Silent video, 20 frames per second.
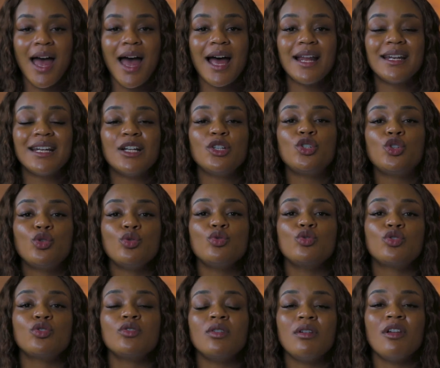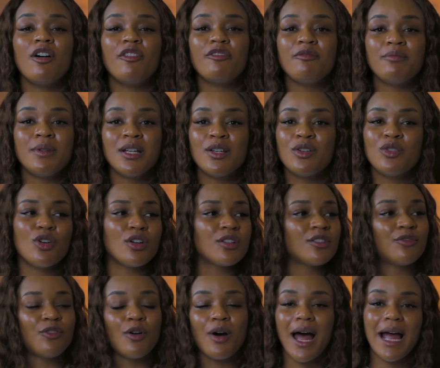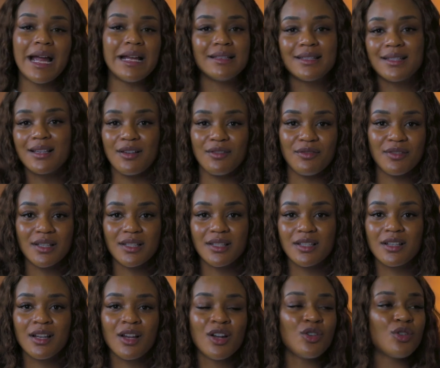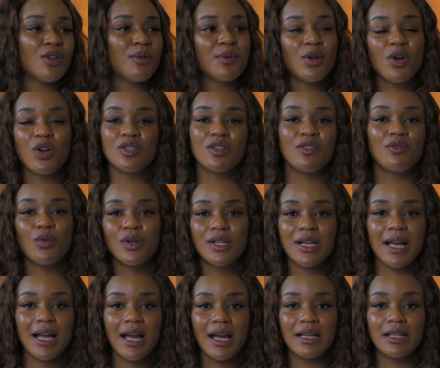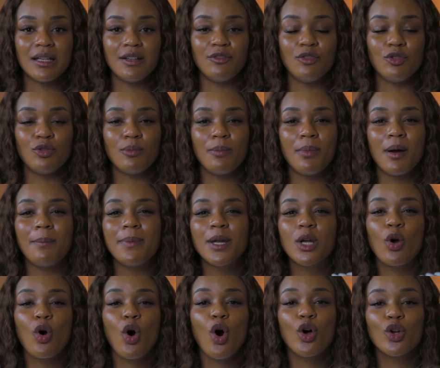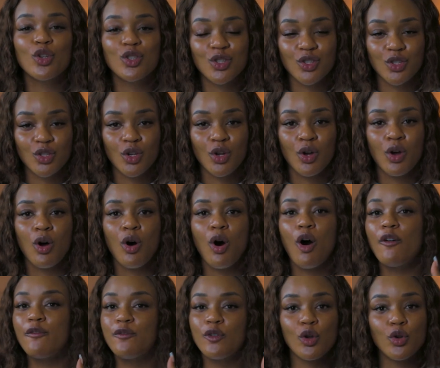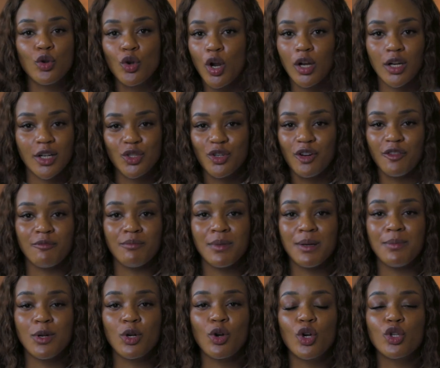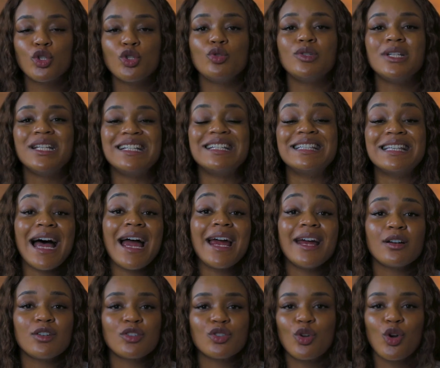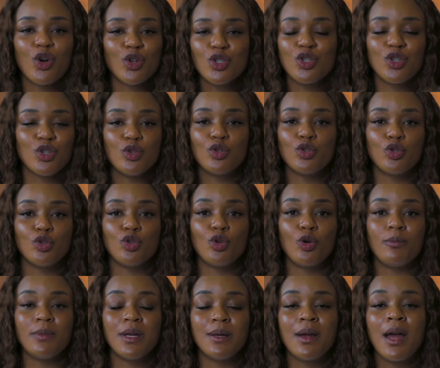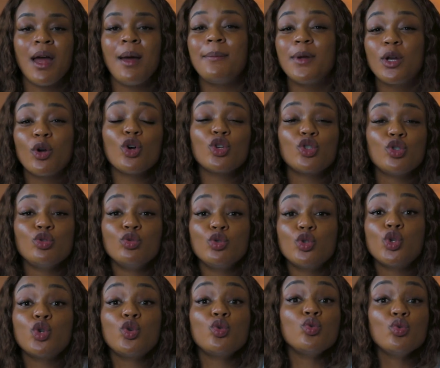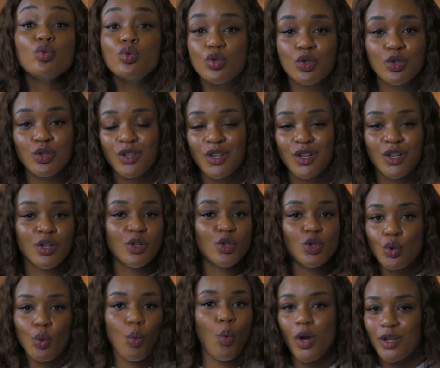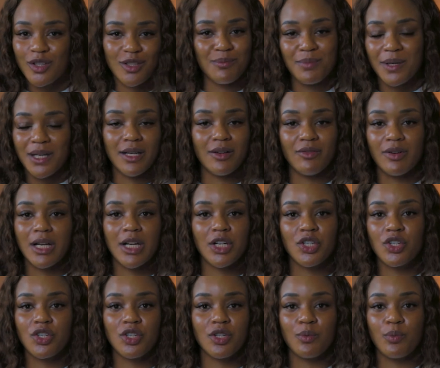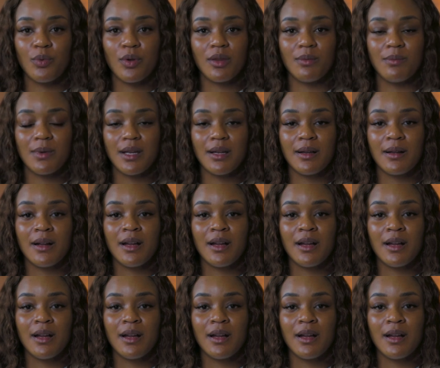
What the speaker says: and then choose to love me, not for eye service, not because of what I can give you, but because of your knowledge of me, because you desire to continue to know me, because you choose to want to be in a relationship with me.